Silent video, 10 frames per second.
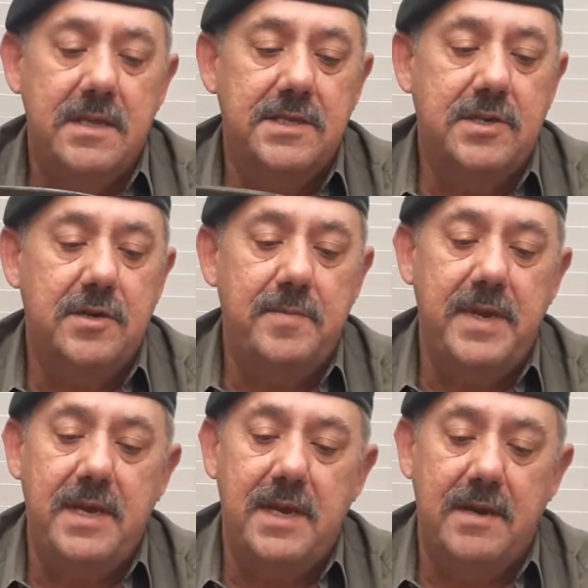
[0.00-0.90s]
could be
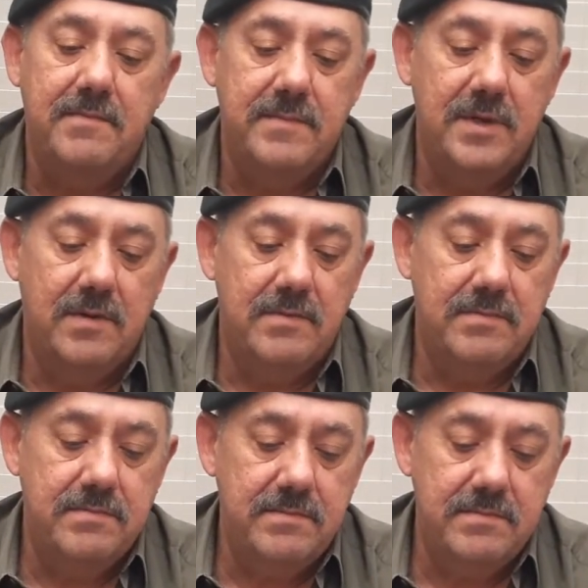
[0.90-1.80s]
you know,
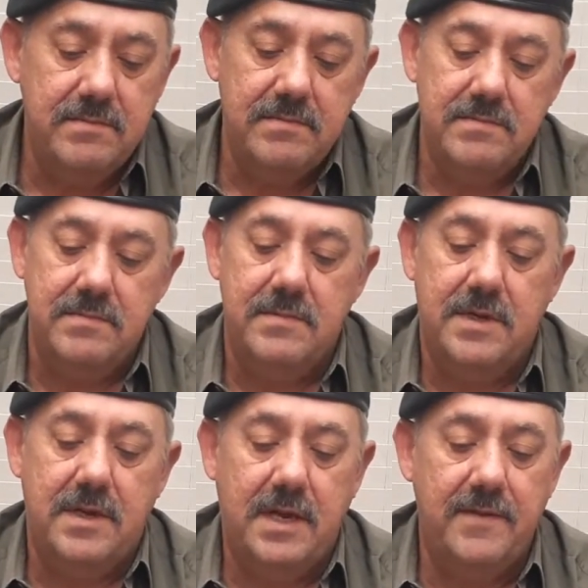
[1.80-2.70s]

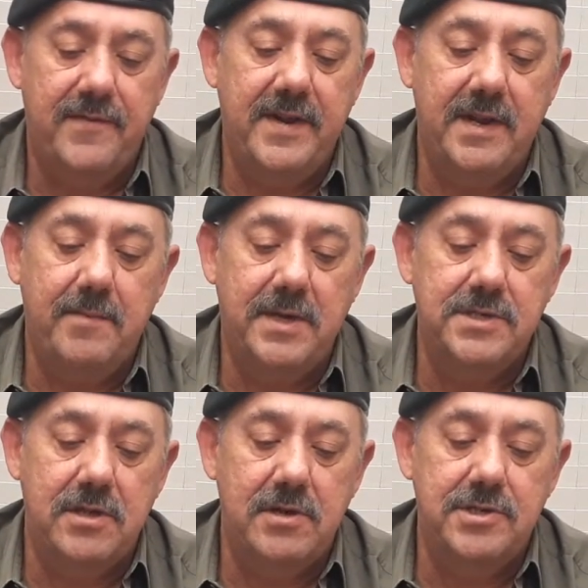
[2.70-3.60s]
can fit a much
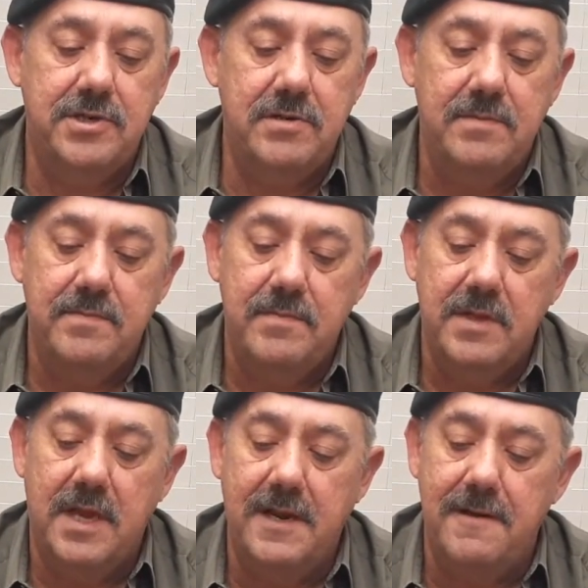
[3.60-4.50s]
larger
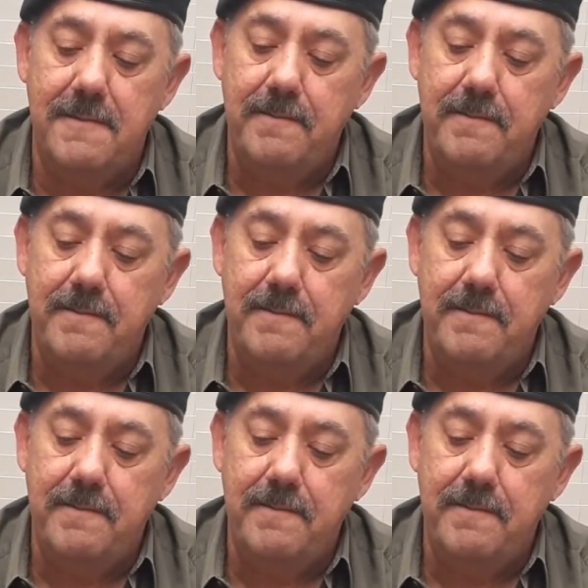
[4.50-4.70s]
liner.